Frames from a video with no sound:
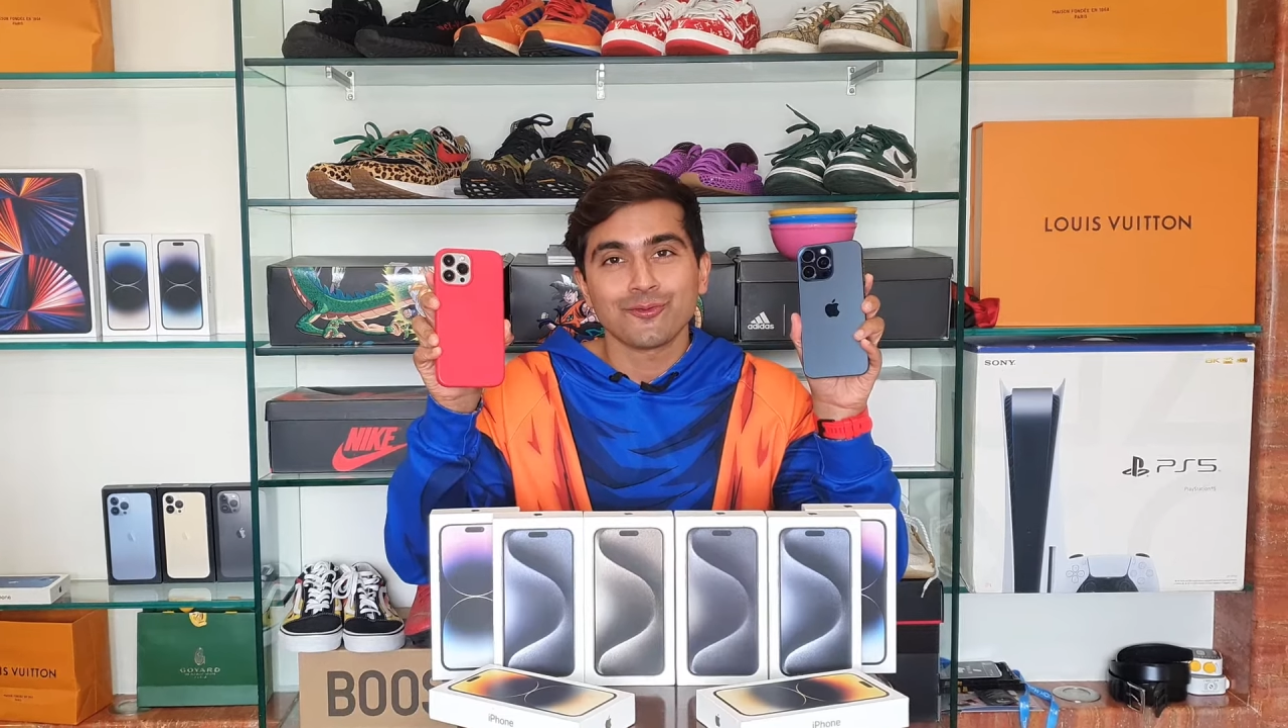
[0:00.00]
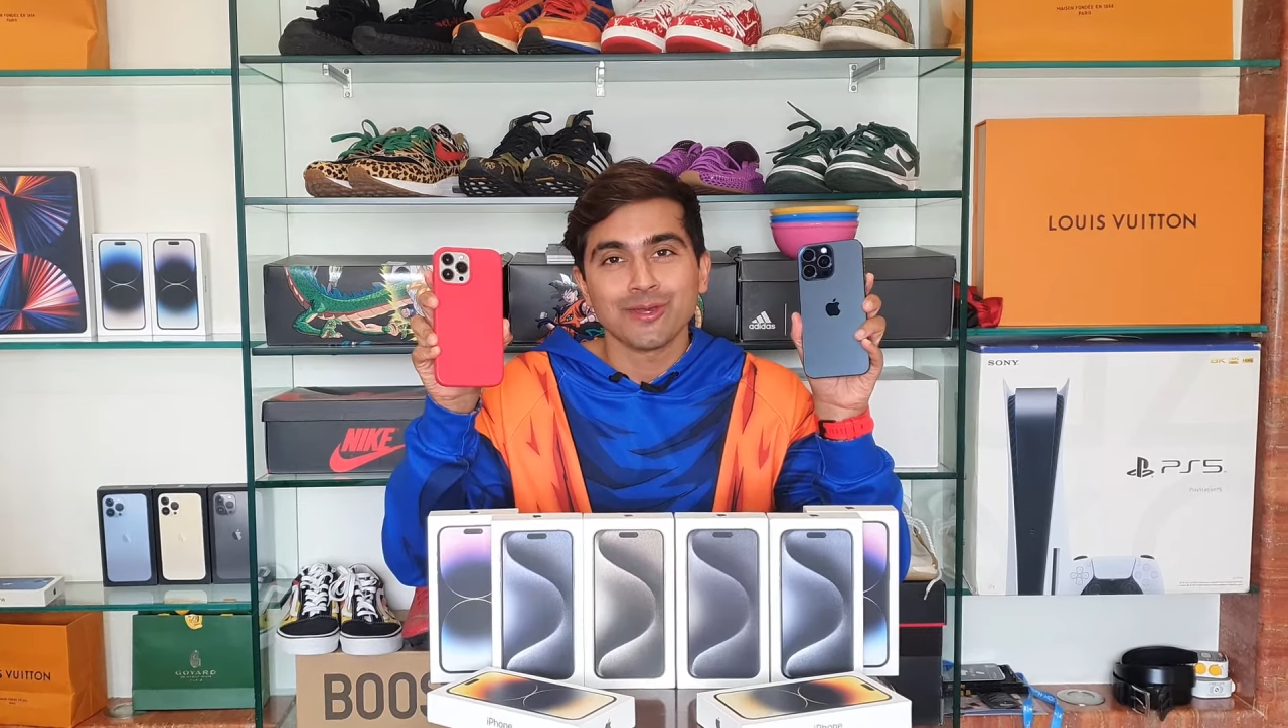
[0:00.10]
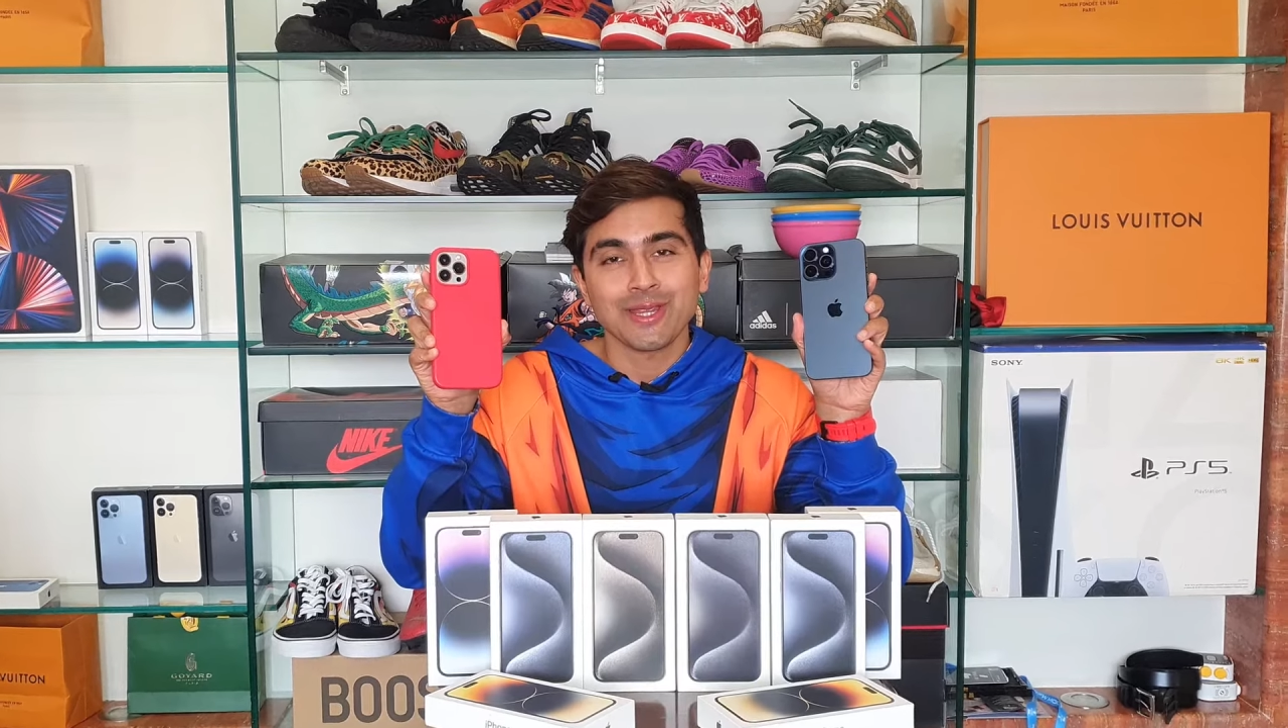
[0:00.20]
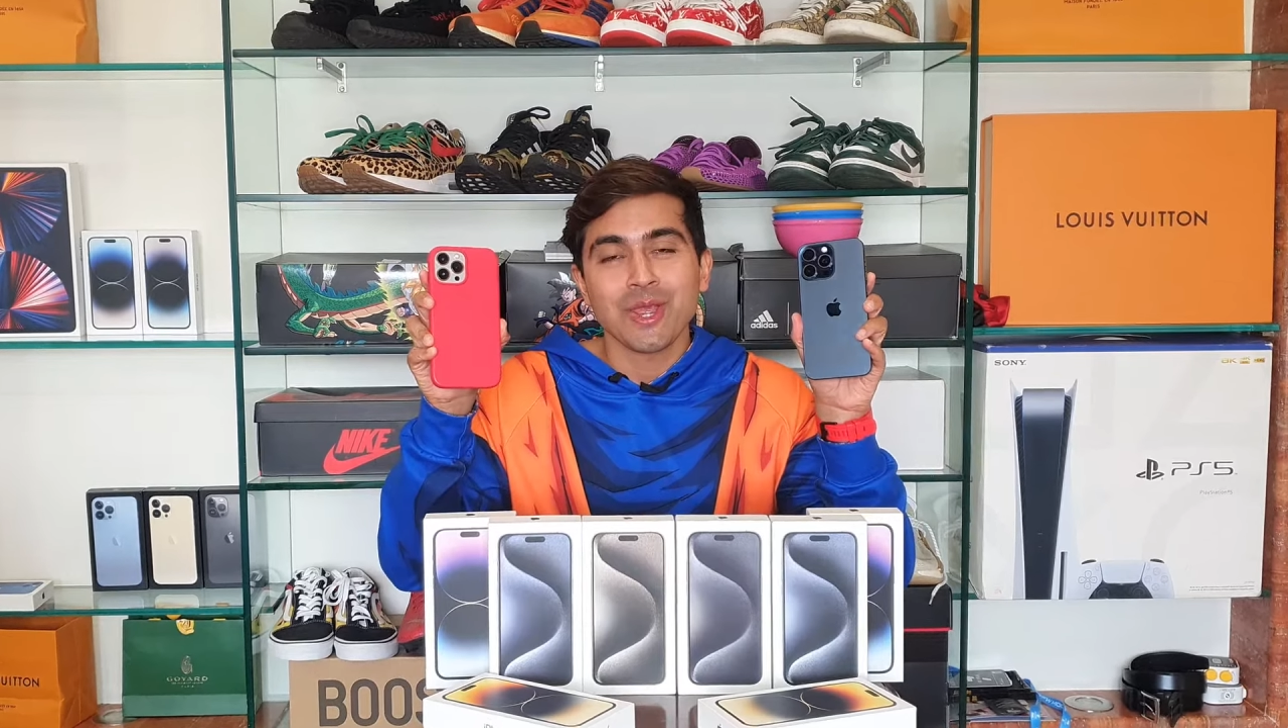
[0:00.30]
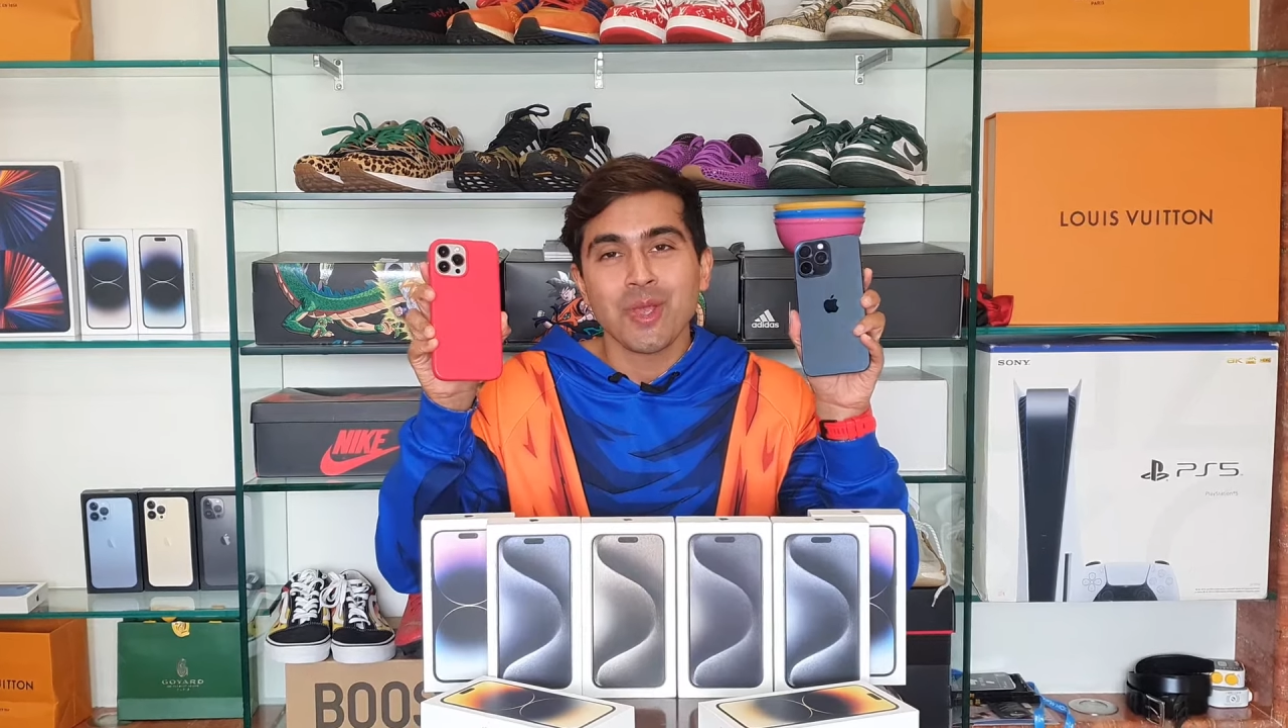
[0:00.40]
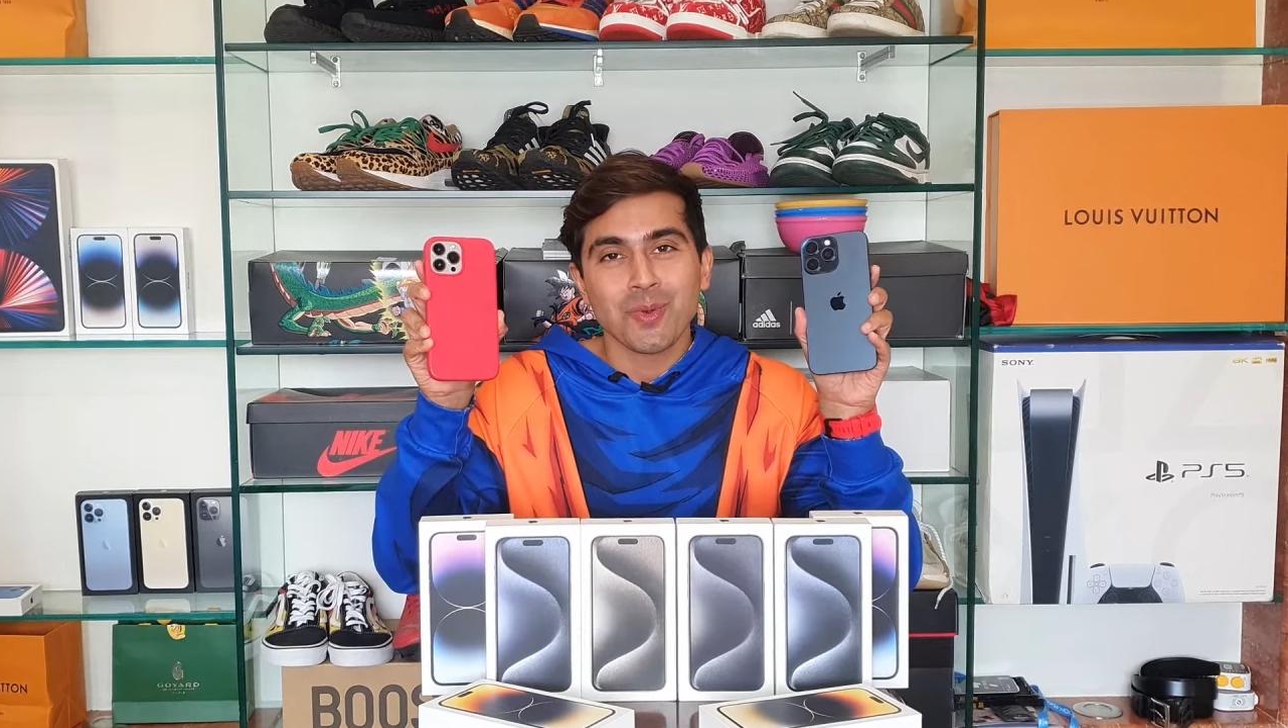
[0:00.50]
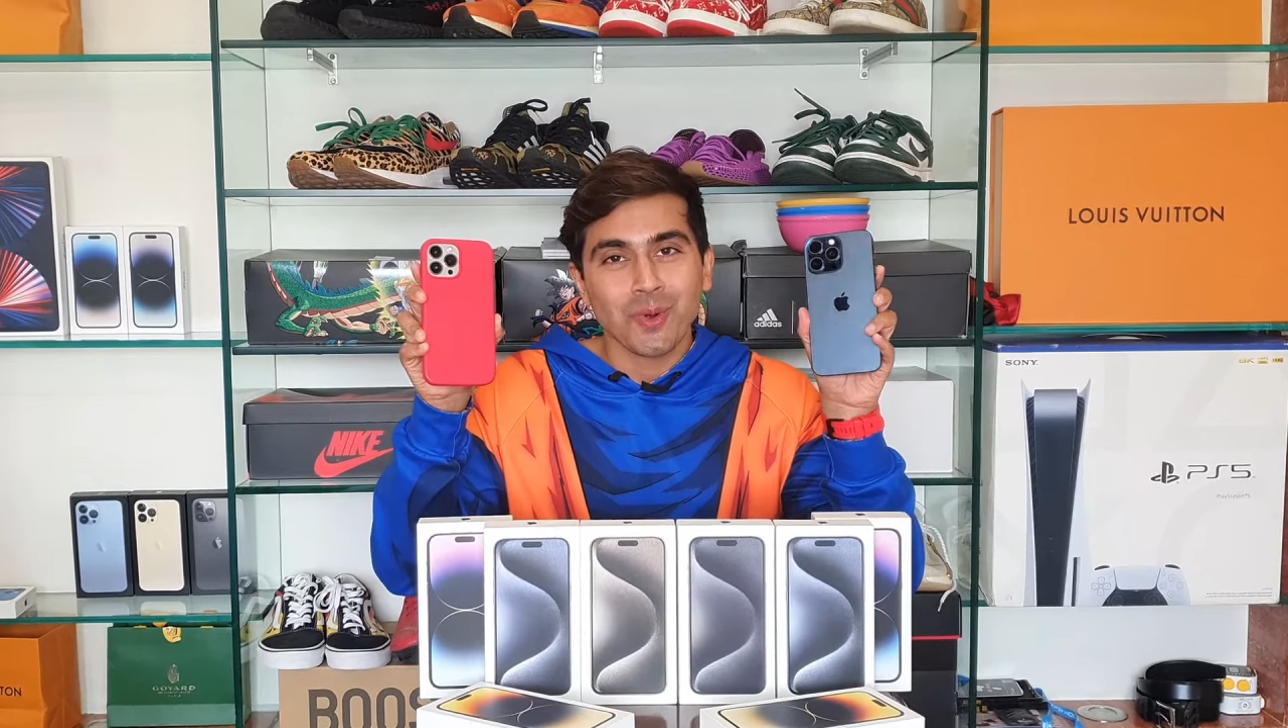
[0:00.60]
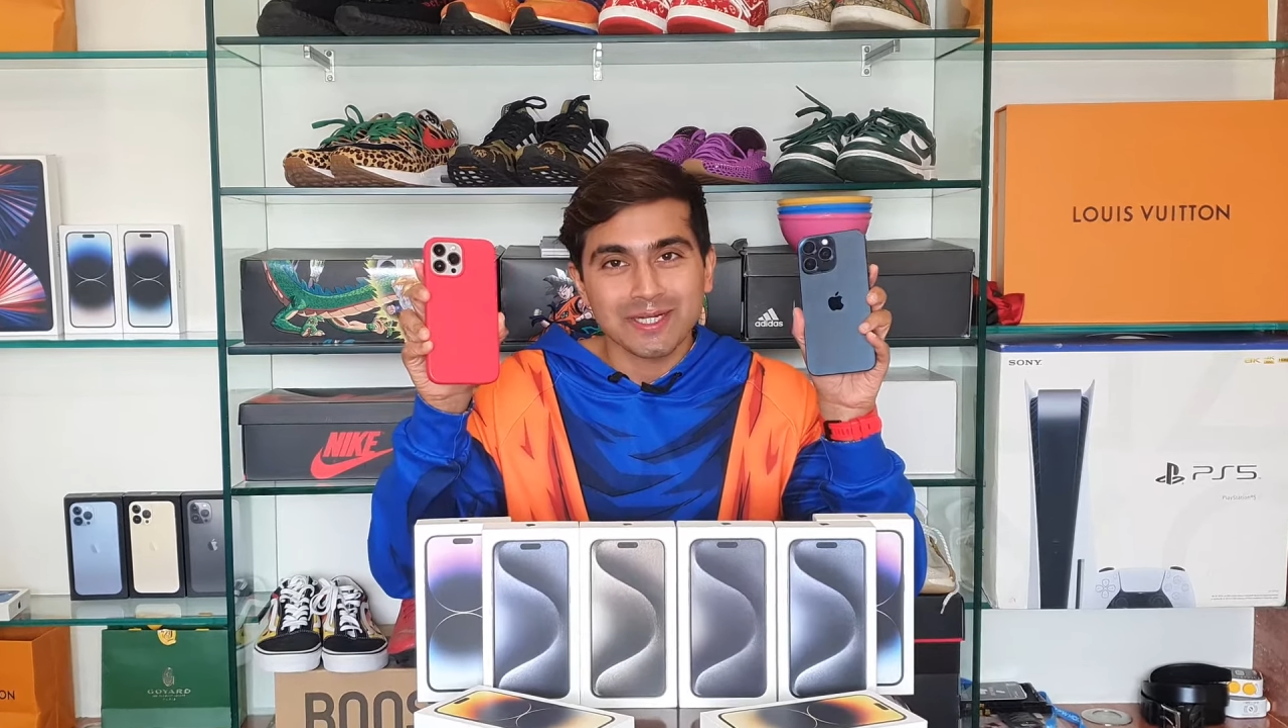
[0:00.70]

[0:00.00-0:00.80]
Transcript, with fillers: free.